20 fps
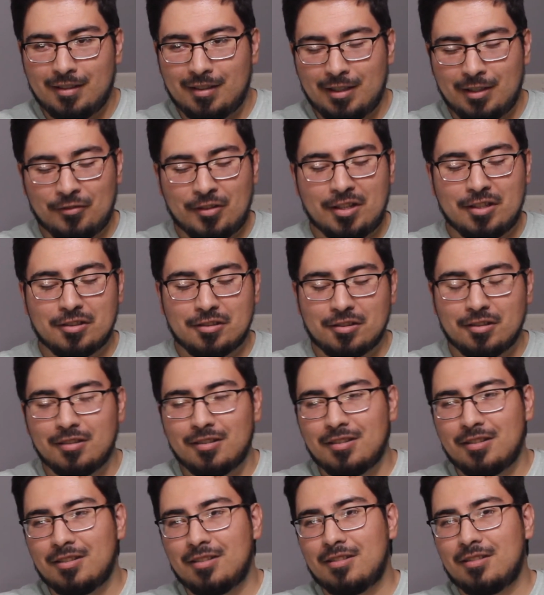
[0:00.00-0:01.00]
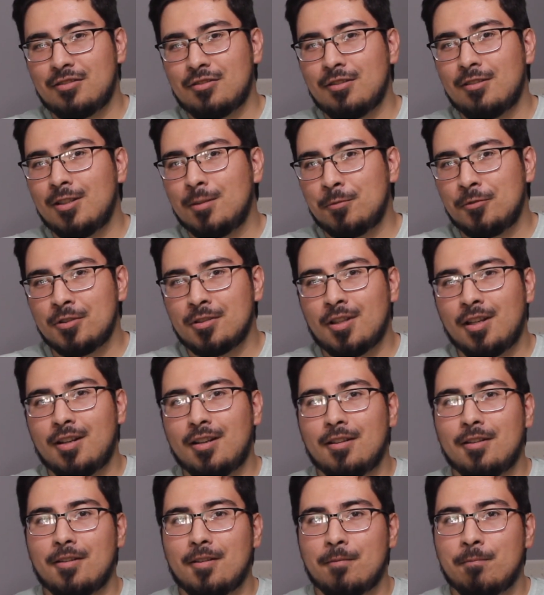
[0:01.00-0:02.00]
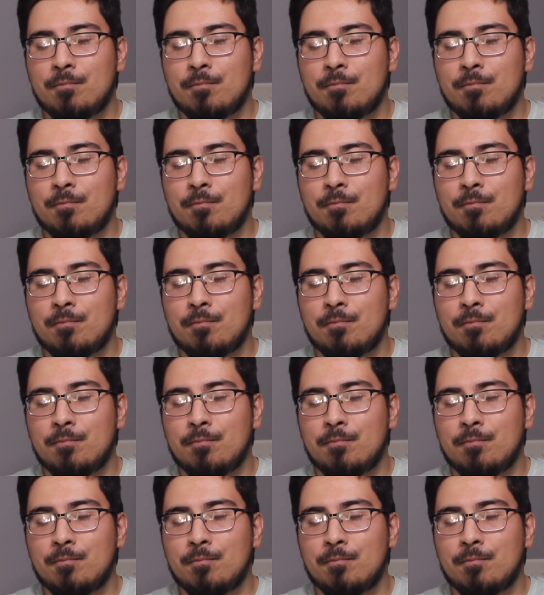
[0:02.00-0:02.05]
eventually GW is gonna